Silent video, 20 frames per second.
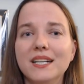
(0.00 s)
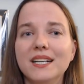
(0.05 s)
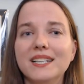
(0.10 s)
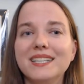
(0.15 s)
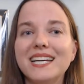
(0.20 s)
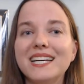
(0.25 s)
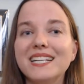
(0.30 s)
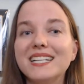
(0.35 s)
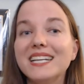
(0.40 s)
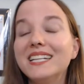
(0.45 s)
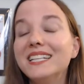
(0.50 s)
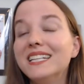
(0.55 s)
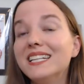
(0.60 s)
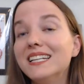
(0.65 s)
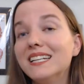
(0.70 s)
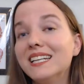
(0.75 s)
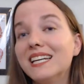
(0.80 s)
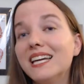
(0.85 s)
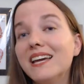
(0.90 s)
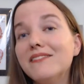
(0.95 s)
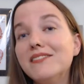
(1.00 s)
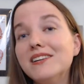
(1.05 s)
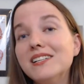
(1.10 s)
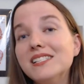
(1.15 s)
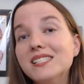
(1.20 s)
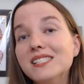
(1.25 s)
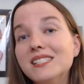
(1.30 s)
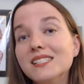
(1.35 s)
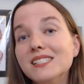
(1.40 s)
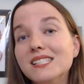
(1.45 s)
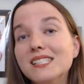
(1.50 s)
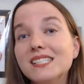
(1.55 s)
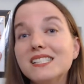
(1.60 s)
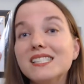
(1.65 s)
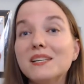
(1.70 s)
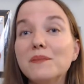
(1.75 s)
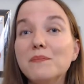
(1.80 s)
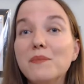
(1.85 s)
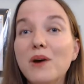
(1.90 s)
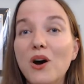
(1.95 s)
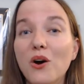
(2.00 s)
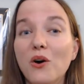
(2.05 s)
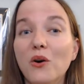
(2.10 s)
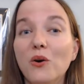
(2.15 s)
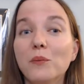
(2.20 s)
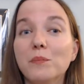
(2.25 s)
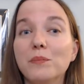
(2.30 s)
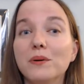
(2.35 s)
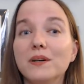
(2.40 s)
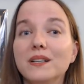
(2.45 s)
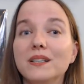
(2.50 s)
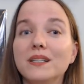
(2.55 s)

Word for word: that can give us some hope.